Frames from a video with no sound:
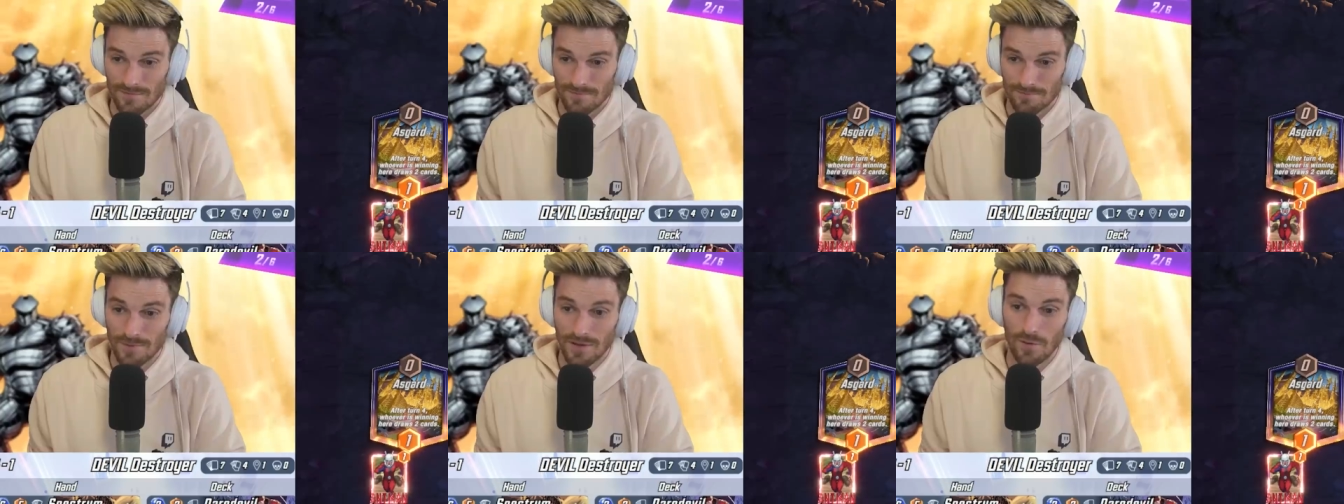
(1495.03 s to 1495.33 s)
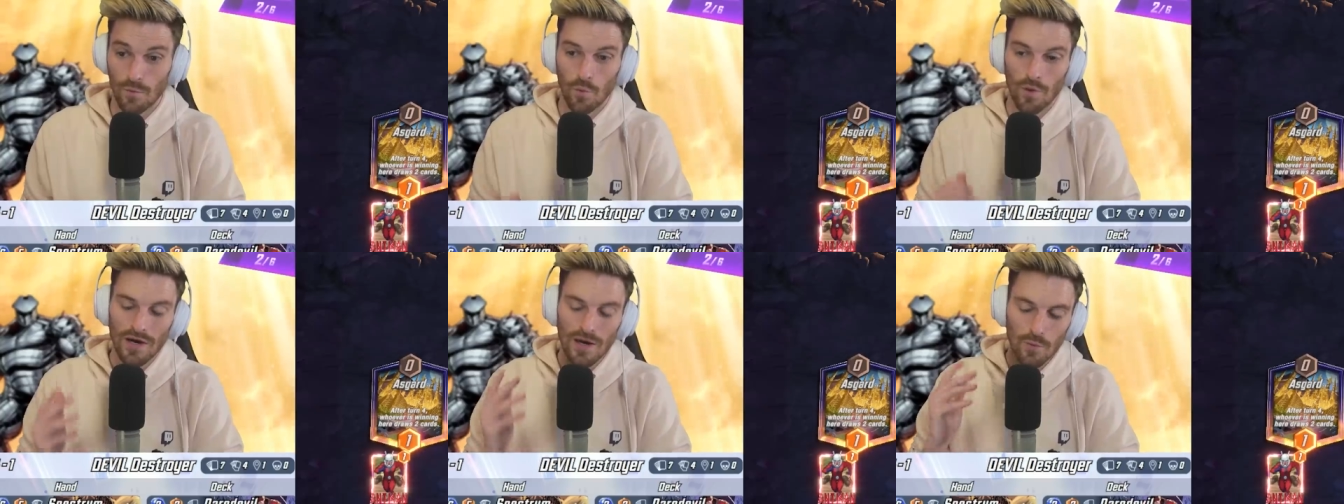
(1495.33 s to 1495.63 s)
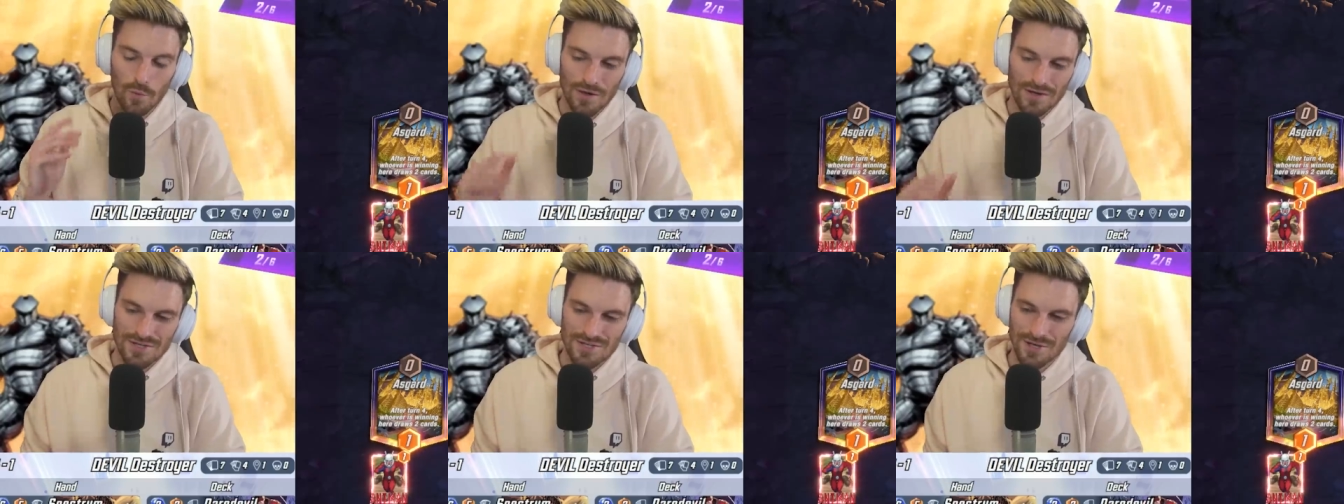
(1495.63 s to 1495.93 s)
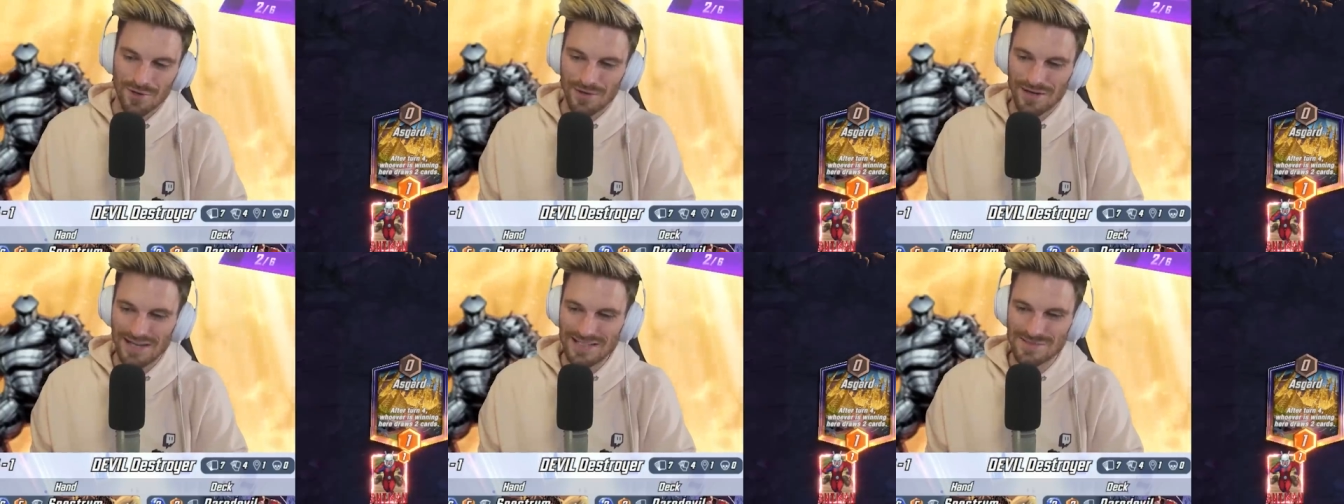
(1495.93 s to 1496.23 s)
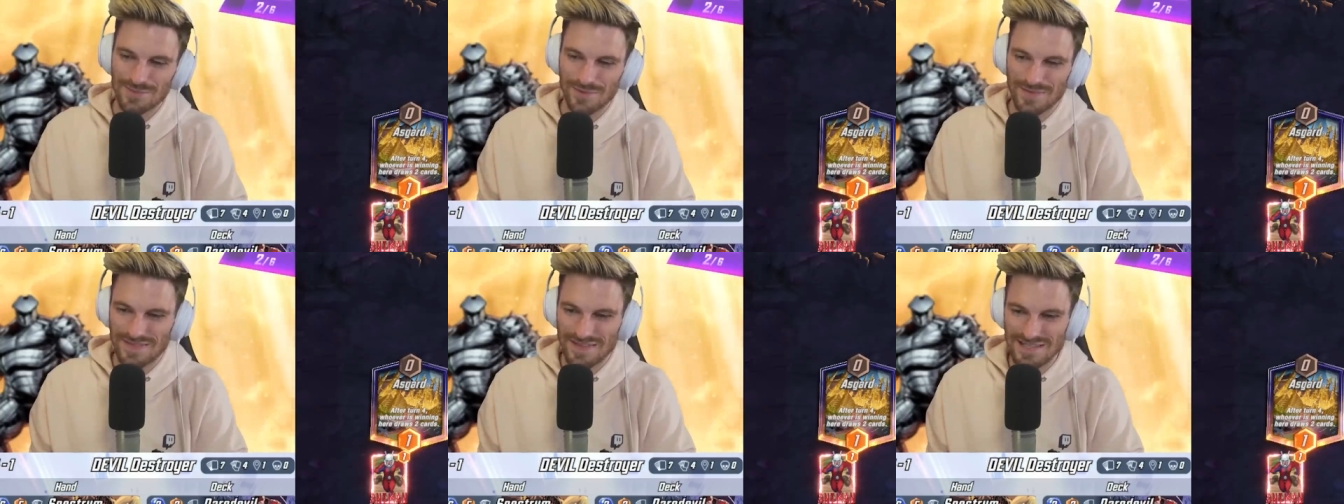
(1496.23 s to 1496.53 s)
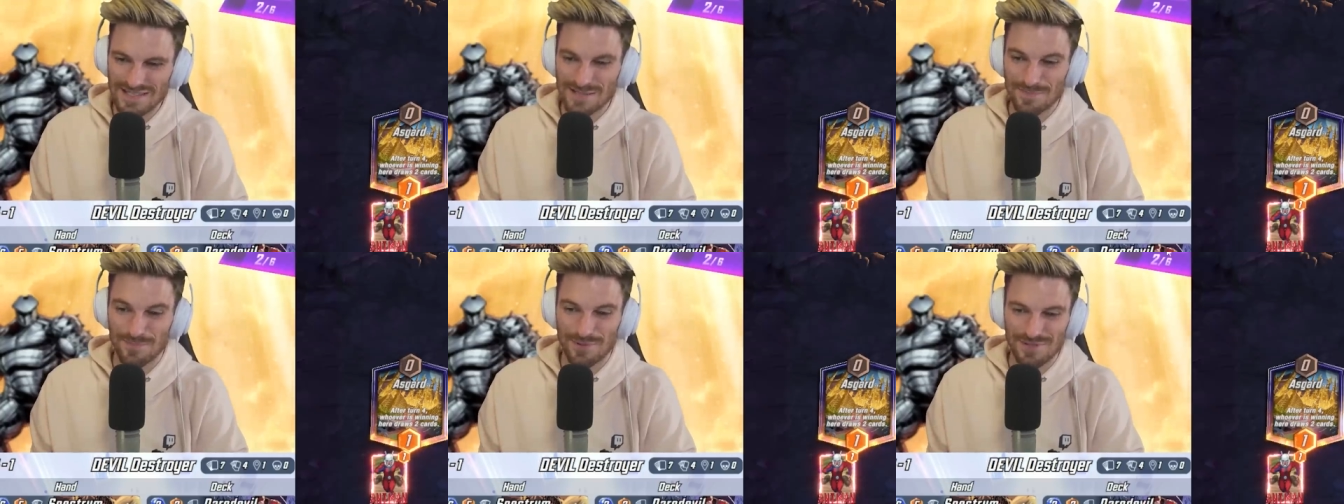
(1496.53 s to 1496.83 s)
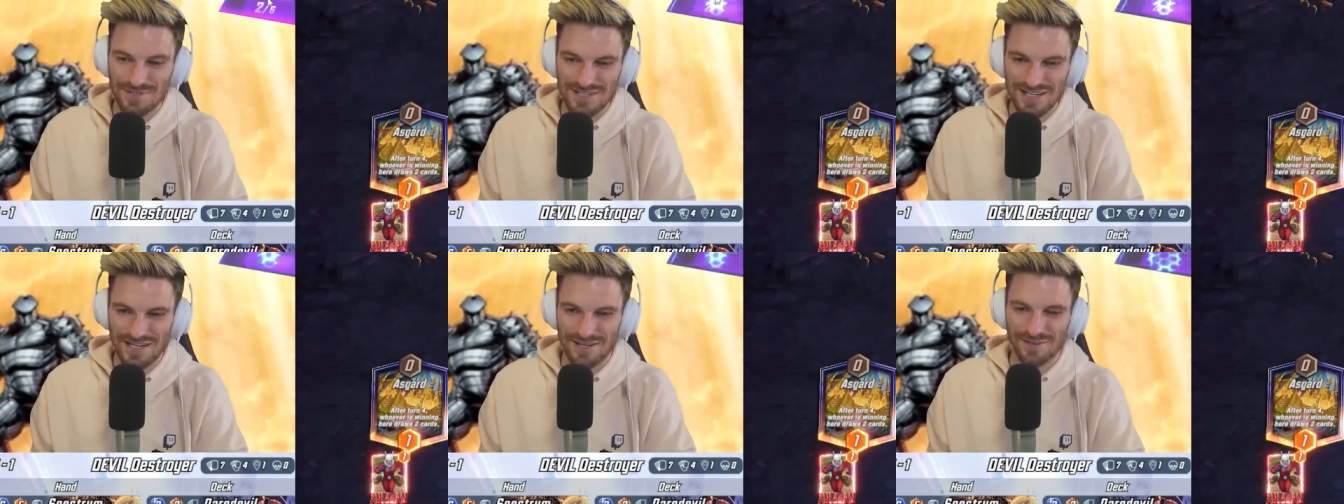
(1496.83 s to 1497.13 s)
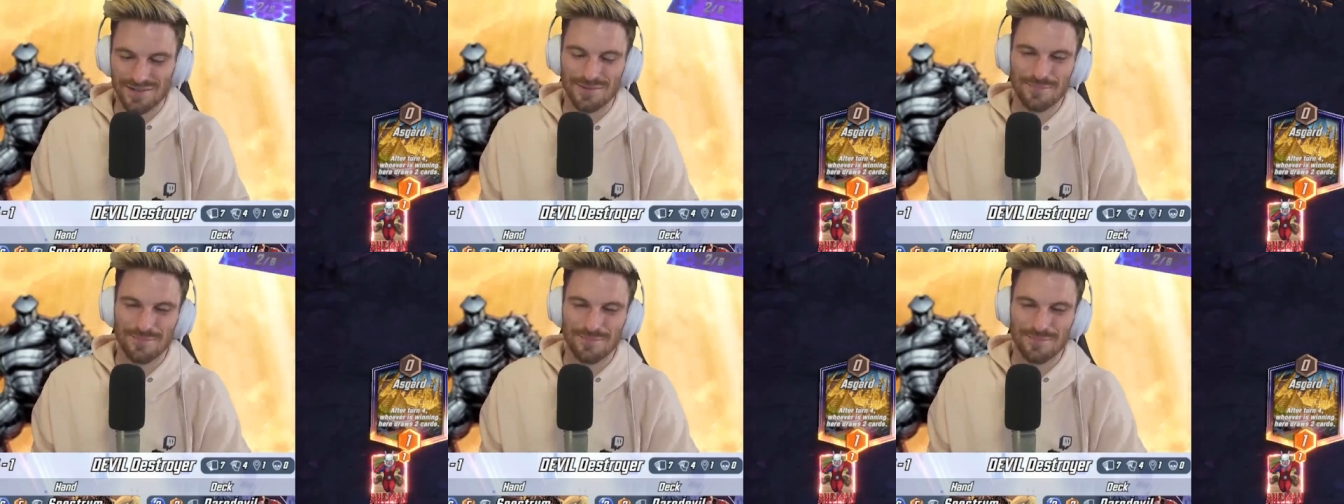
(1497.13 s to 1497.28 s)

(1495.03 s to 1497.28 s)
But what I want to showcase with this particular